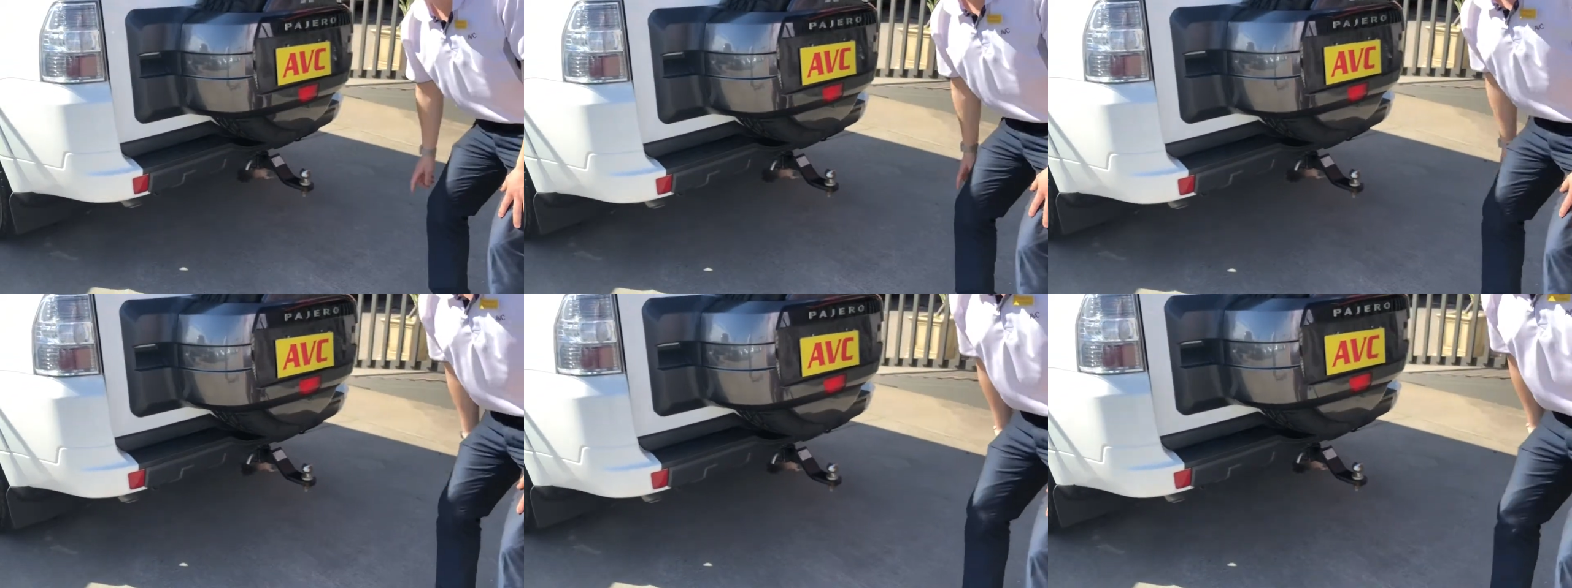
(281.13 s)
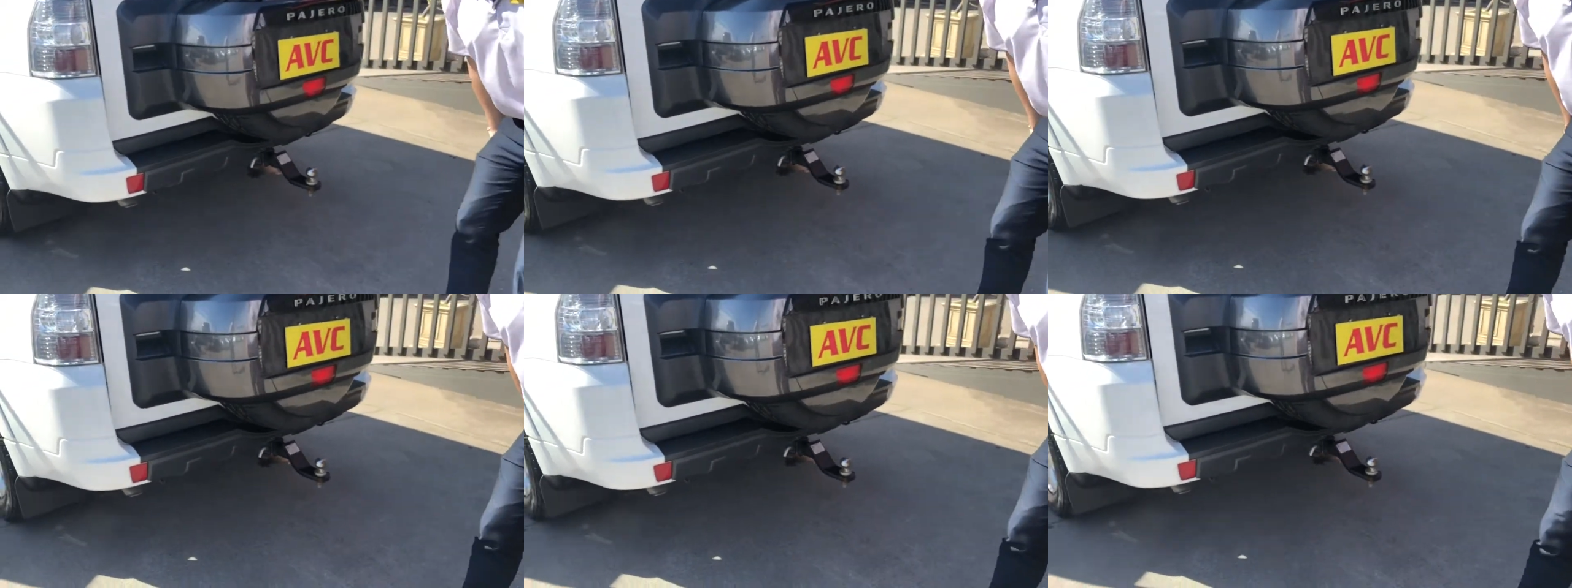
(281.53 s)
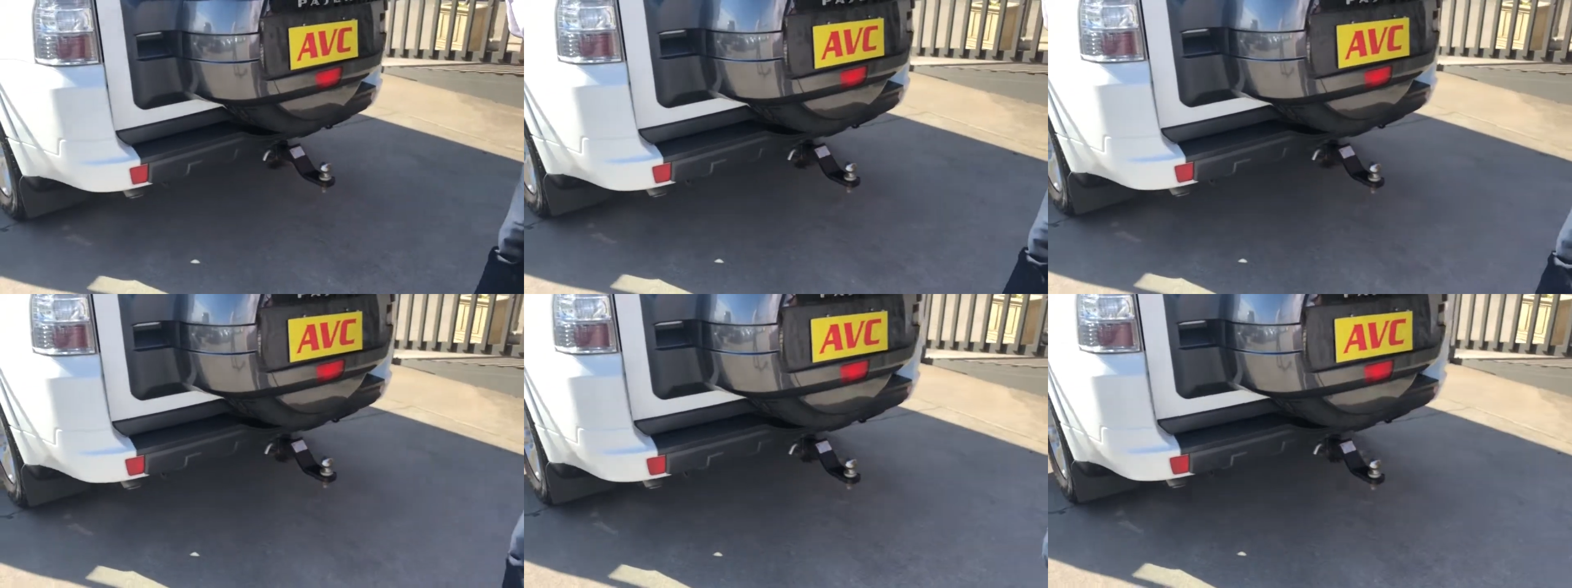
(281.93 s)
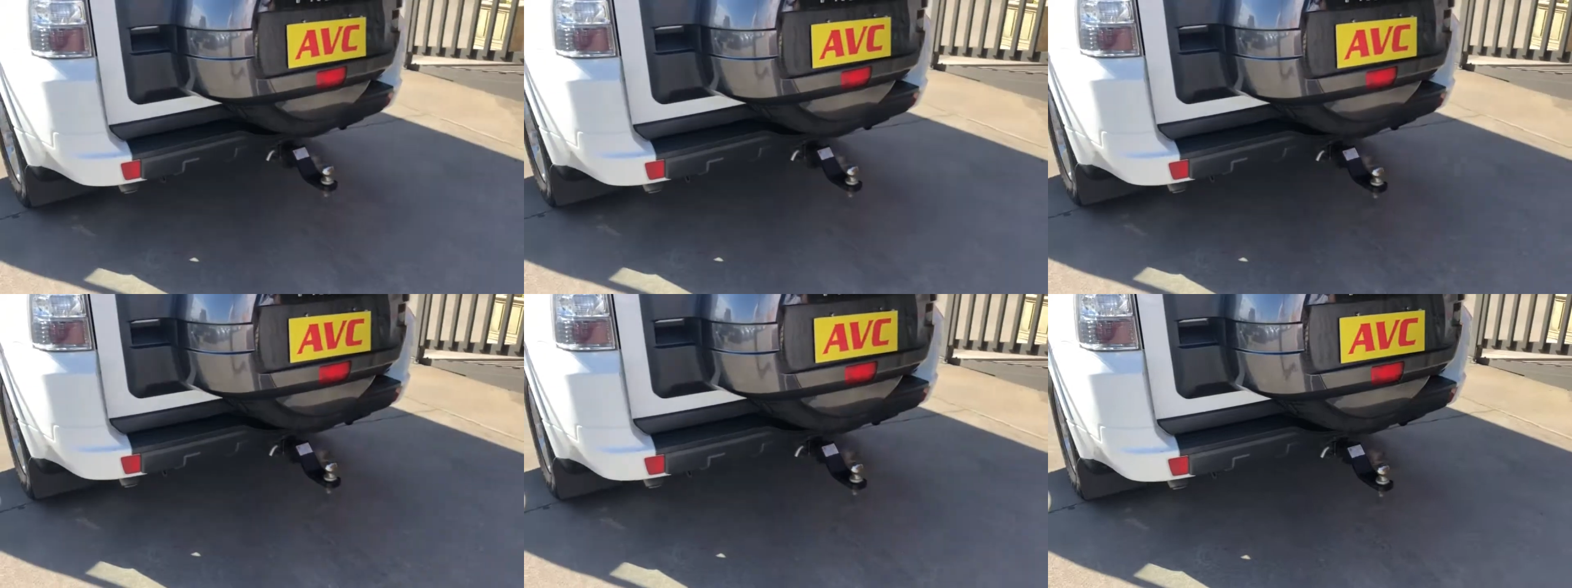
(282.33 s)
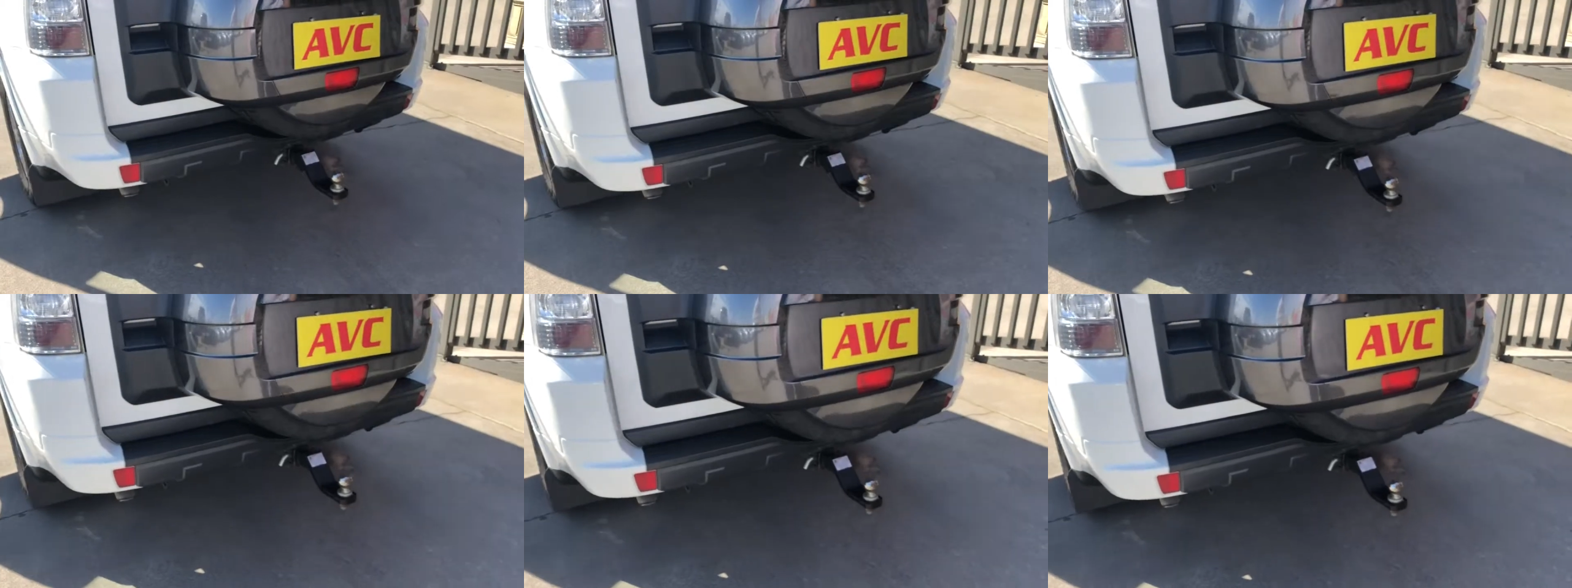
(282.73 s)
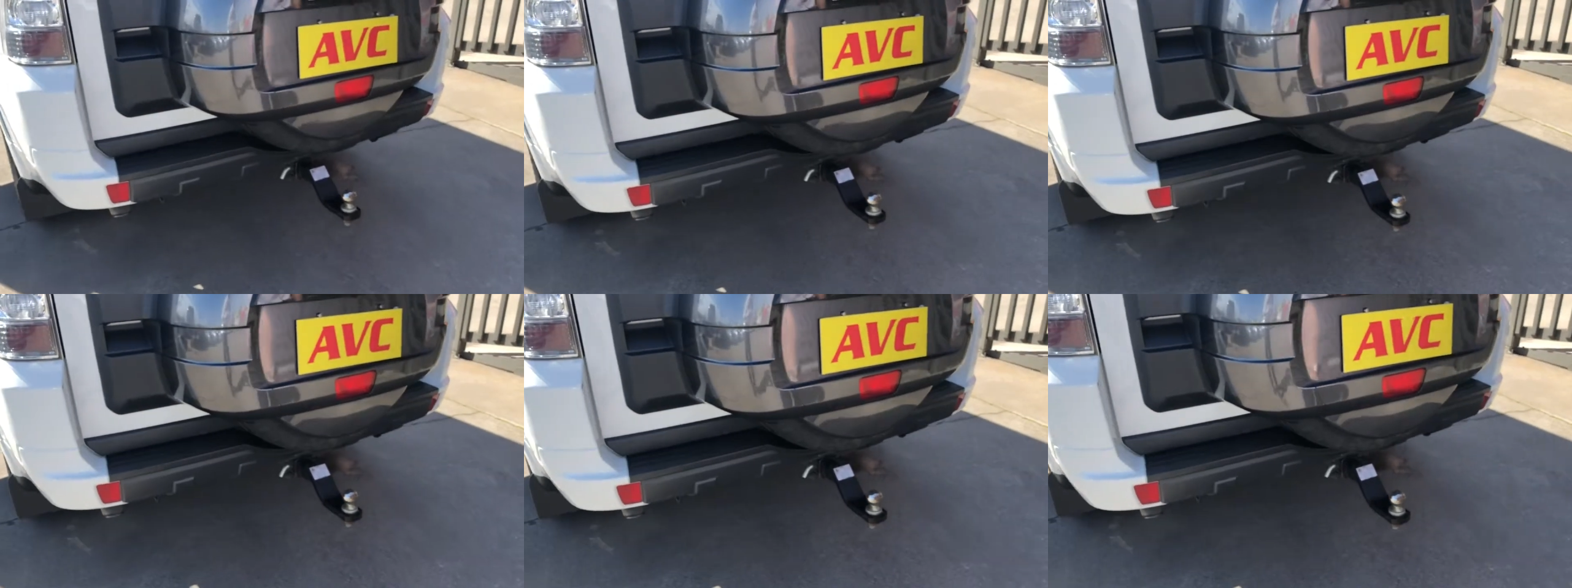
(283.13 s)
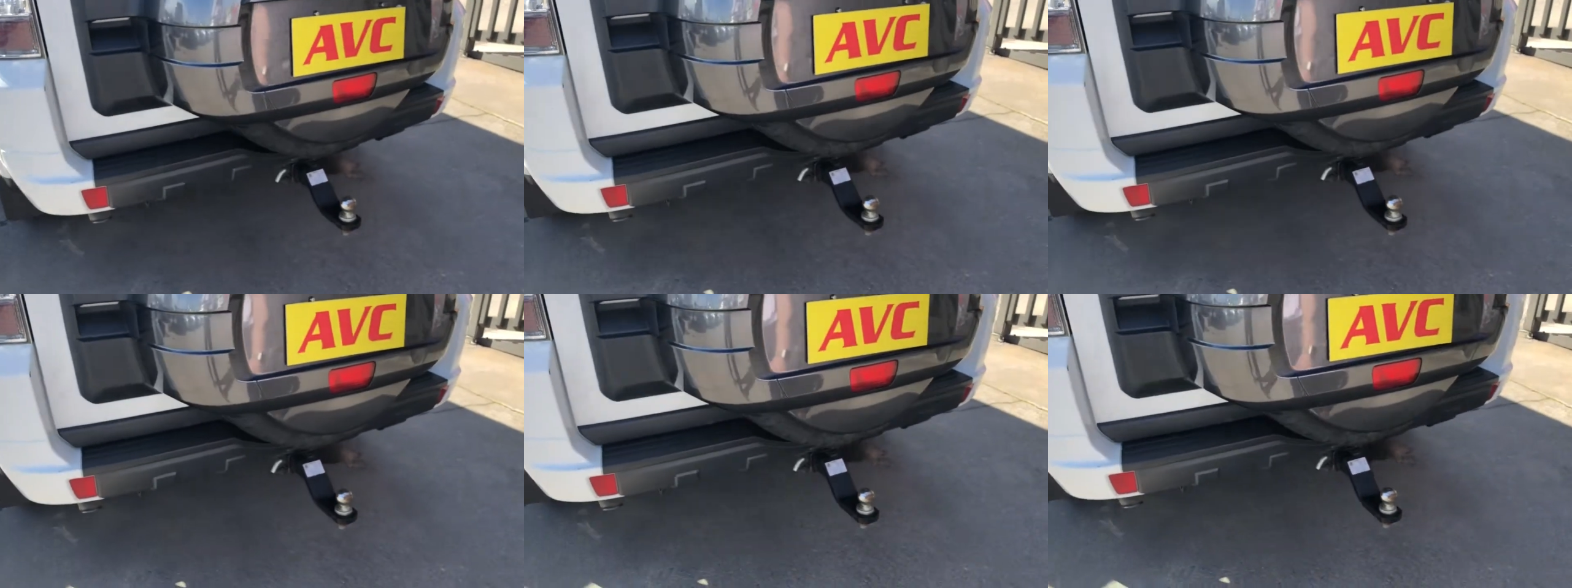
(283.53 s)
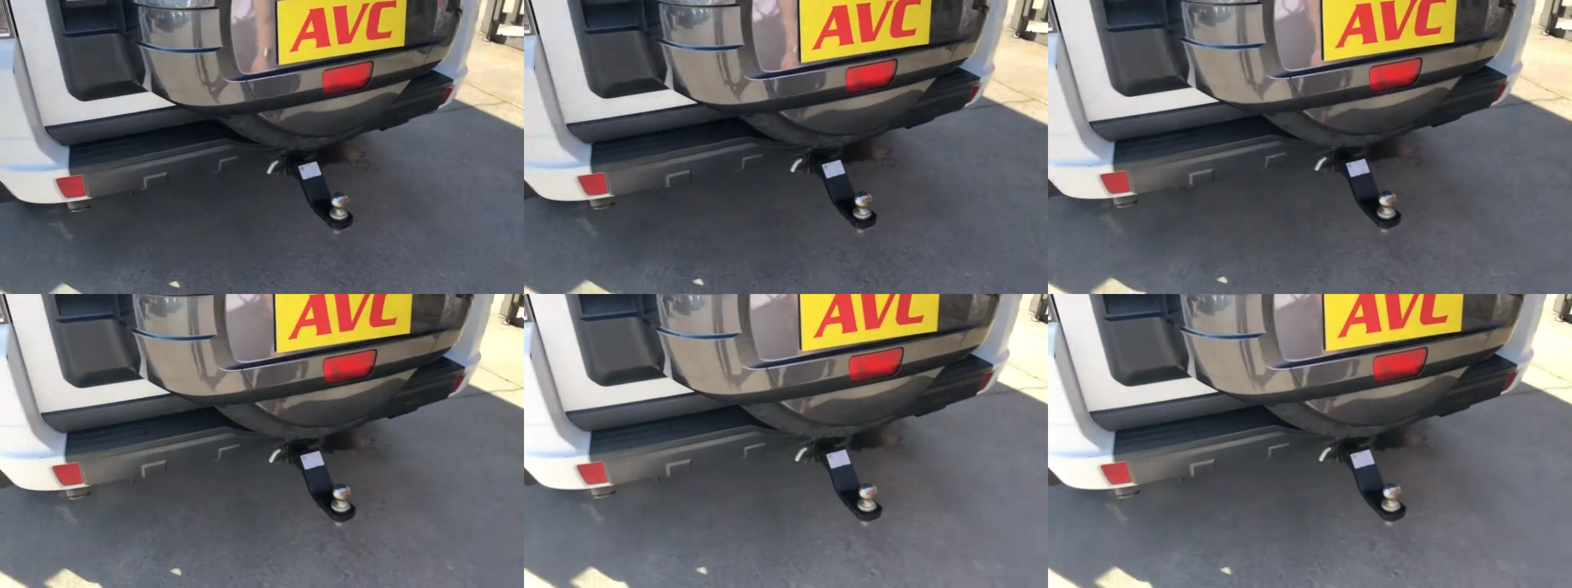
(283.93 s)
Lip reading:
[unreadable: no face in view]